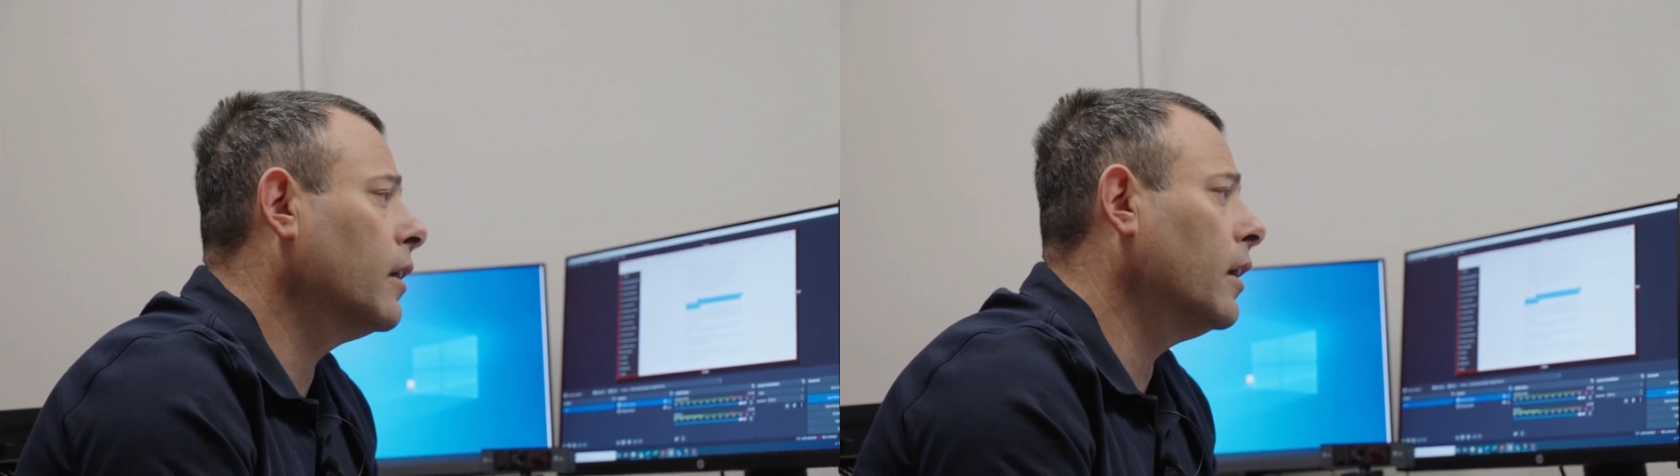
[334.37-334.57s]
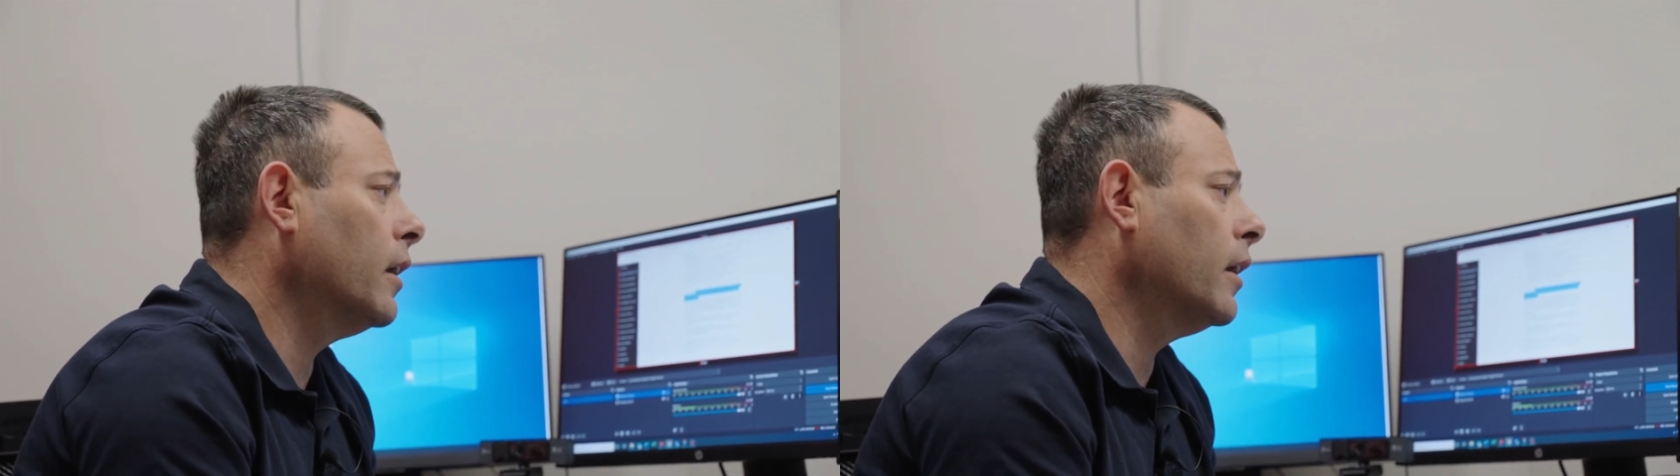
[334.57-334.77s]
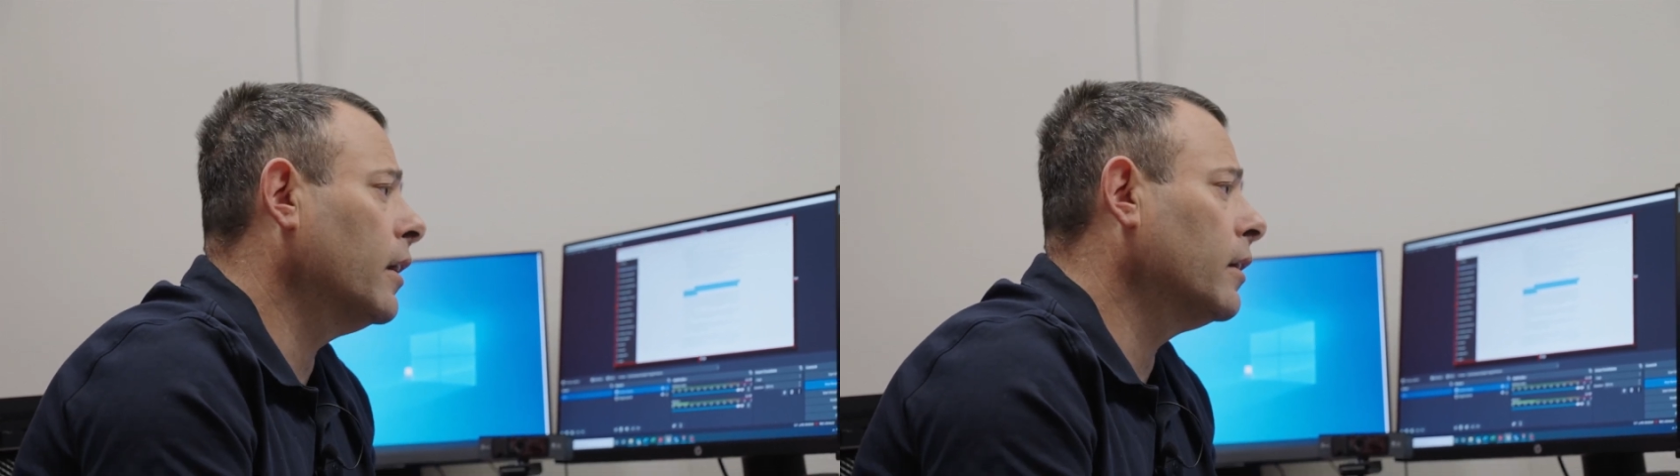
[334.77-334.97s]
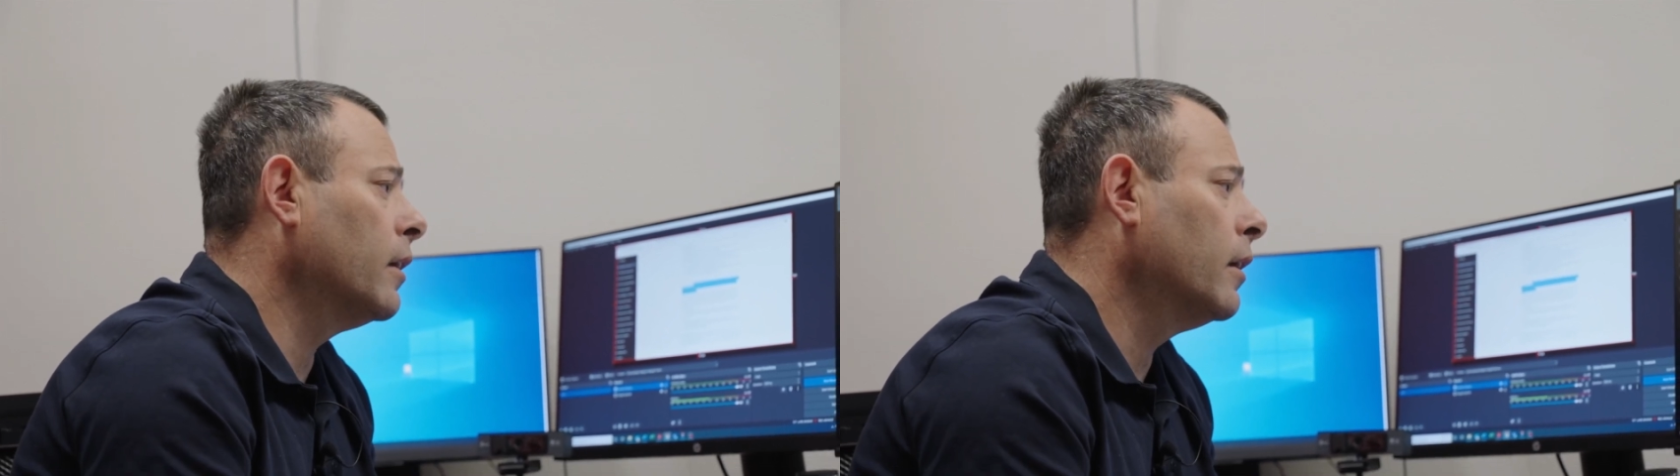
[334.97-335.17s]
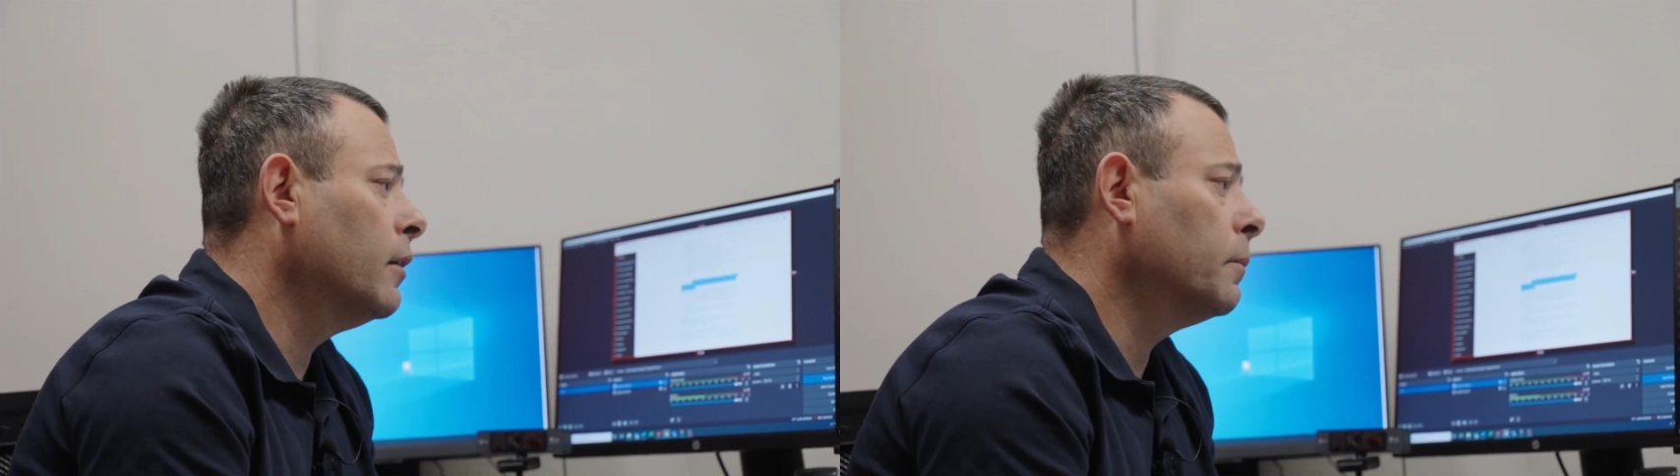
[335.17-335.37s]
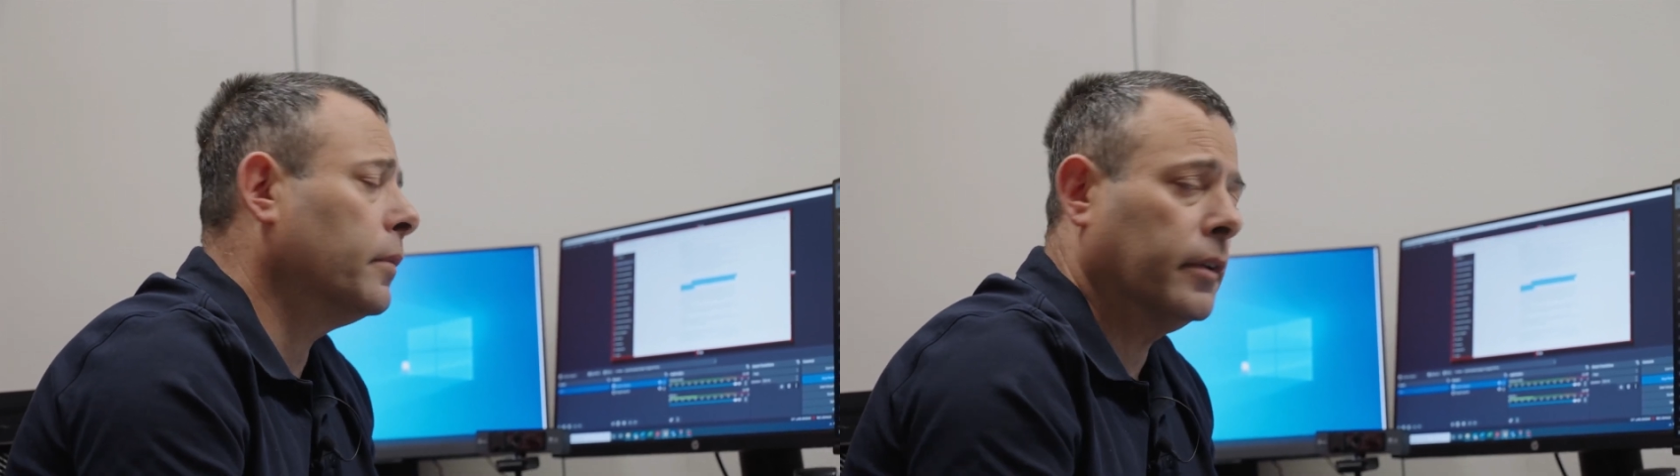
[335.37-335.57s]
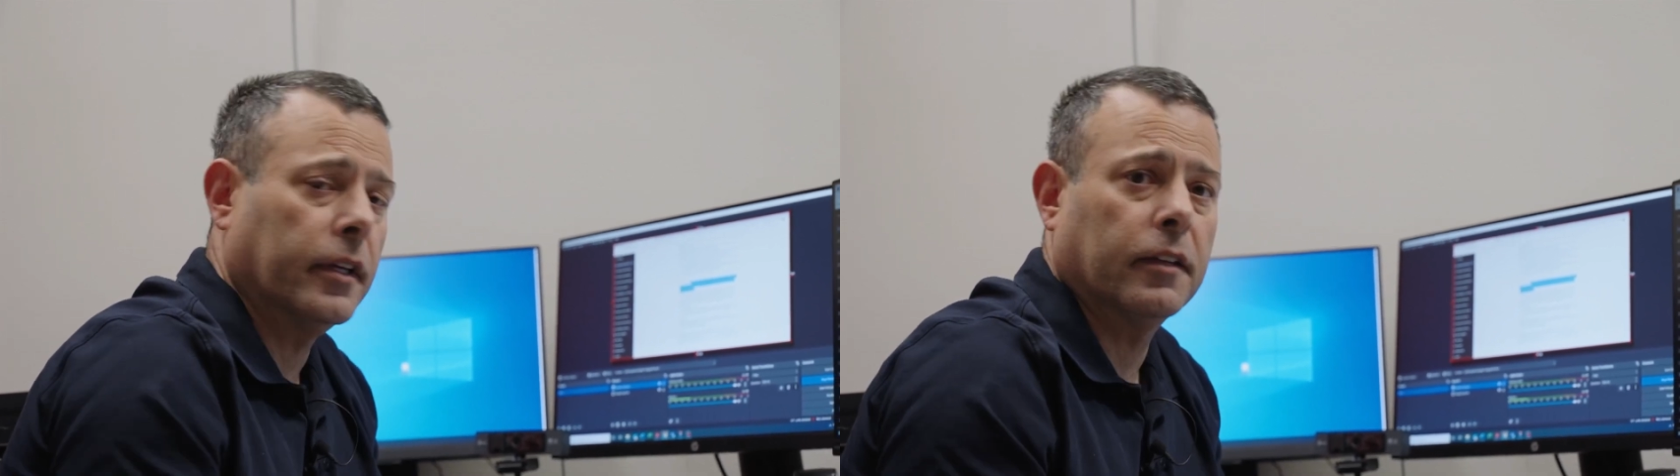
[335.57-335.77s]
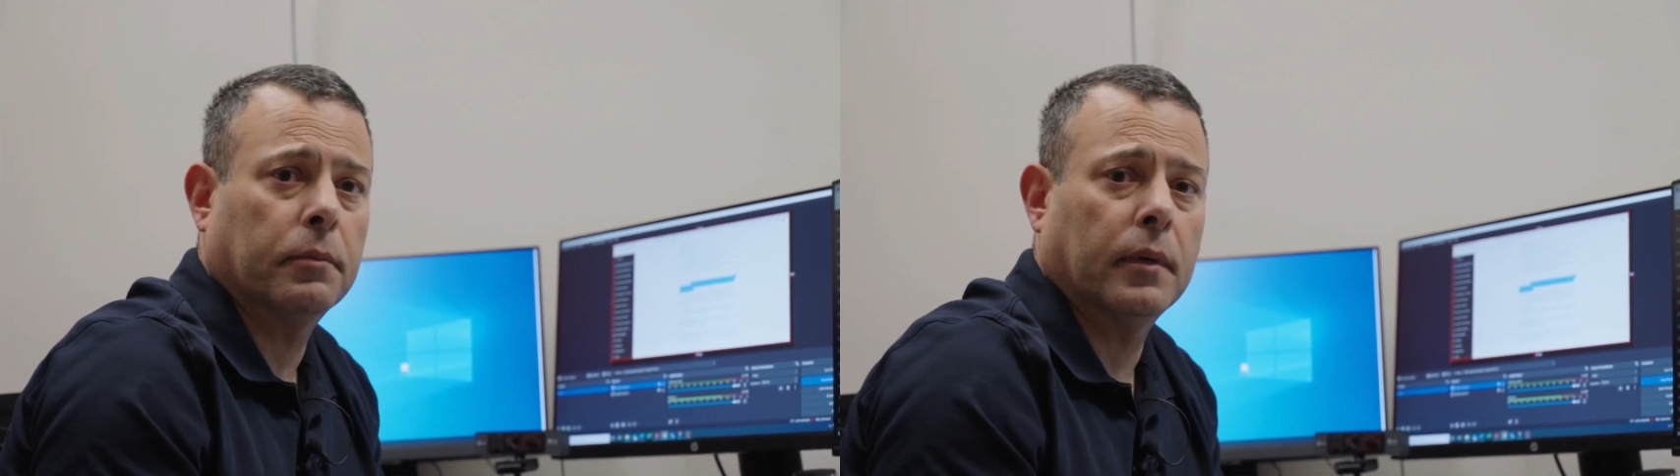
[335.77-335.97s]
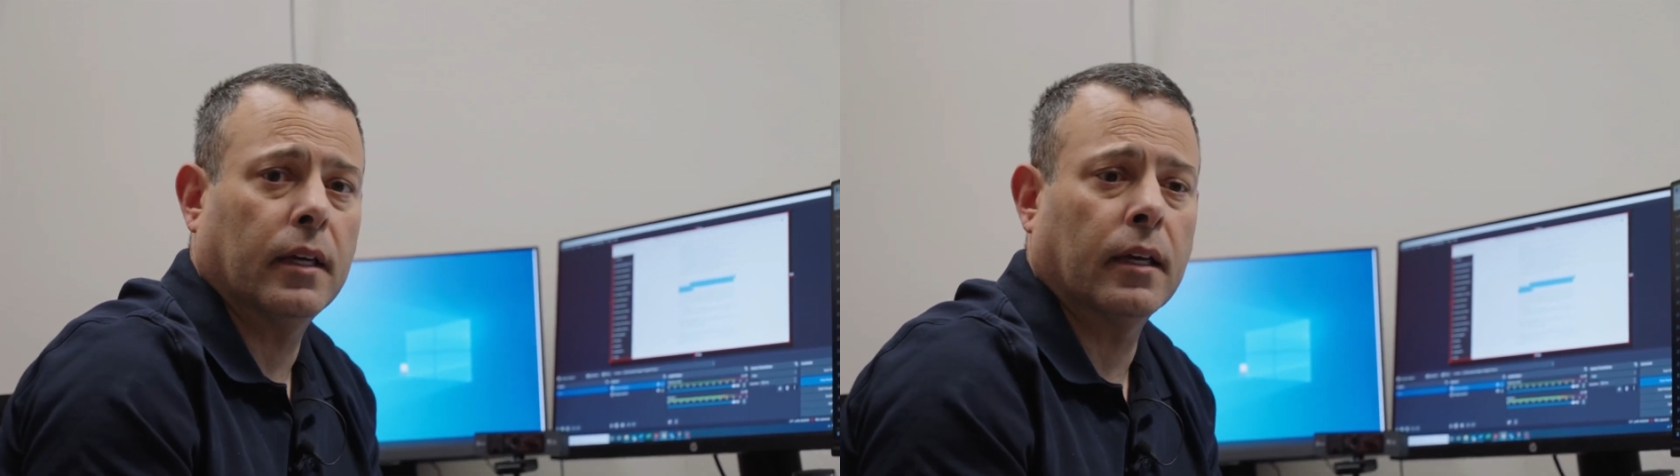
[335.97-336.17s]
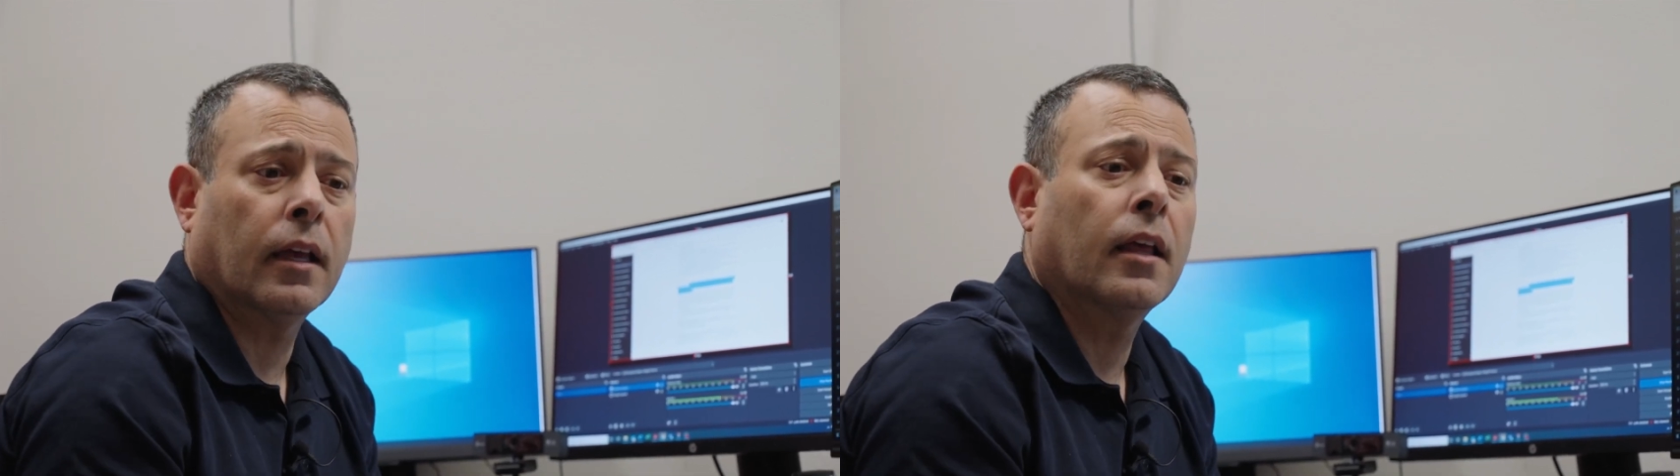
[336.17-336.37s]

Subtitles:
And believe me,